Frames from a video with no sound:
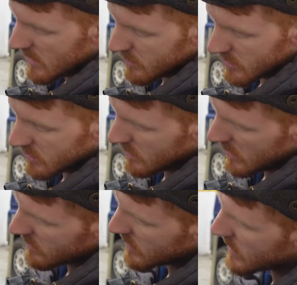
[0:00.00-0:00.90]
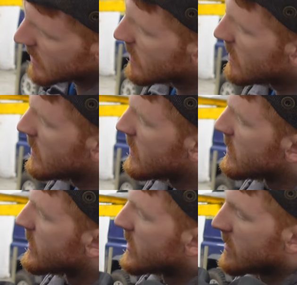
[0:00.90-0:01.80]
You can go along here, all
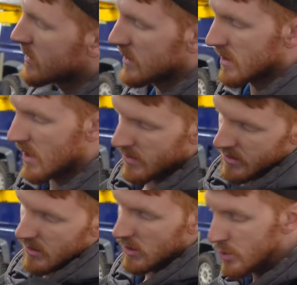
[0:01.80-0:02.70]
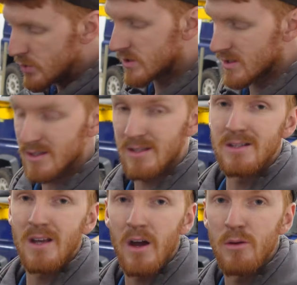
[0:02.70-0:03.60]
the way along here, and then it loses this
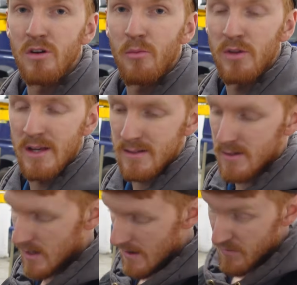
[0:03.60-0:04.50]
entire bit of plastic.